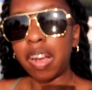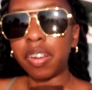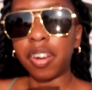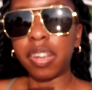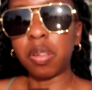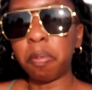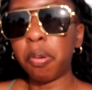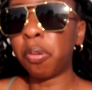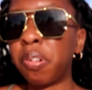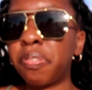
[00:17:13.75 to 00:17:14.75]
been out here at the
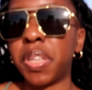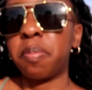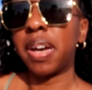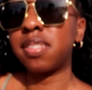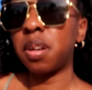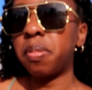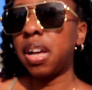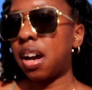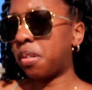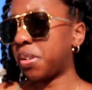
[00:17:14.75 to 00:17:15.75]
pool for the past couple
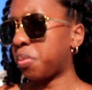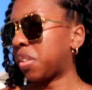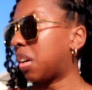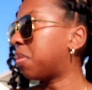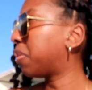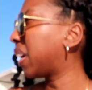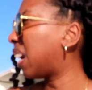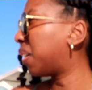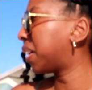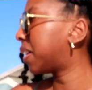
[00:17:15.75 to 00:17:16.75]
of hours. What time do we
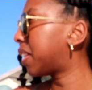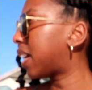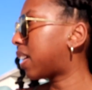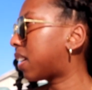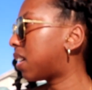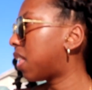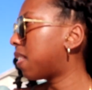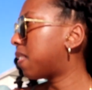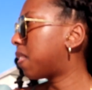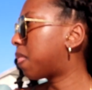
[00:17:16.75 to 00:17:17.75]
get out here? Like
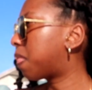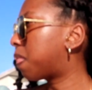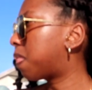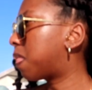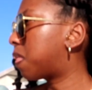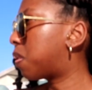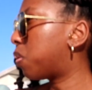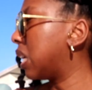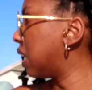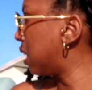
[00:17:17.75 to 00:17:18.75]

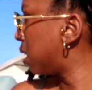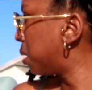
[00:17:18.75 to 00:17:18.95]
three?